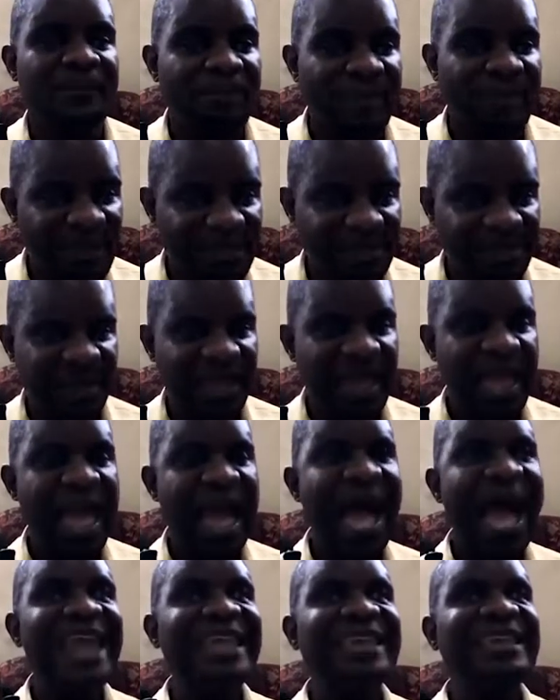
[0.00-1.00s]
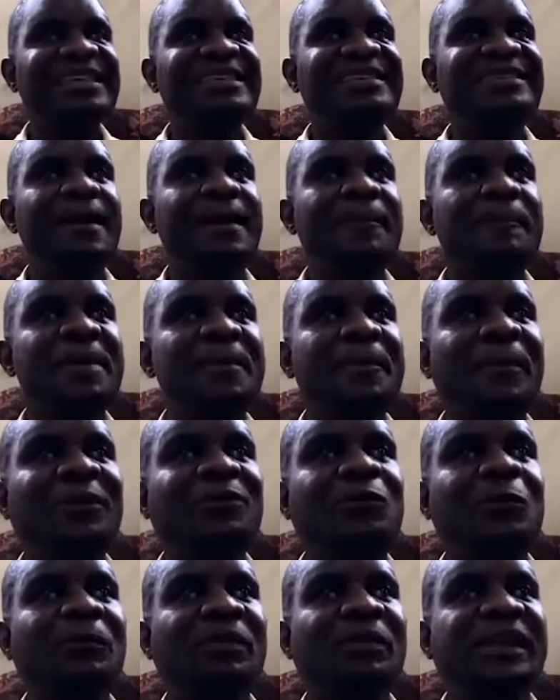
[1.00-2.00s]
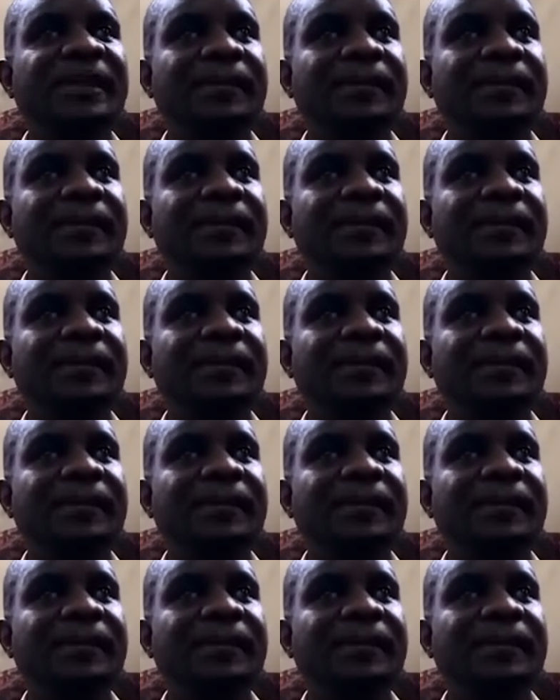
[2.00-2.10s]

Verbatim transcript: with disability, at least some people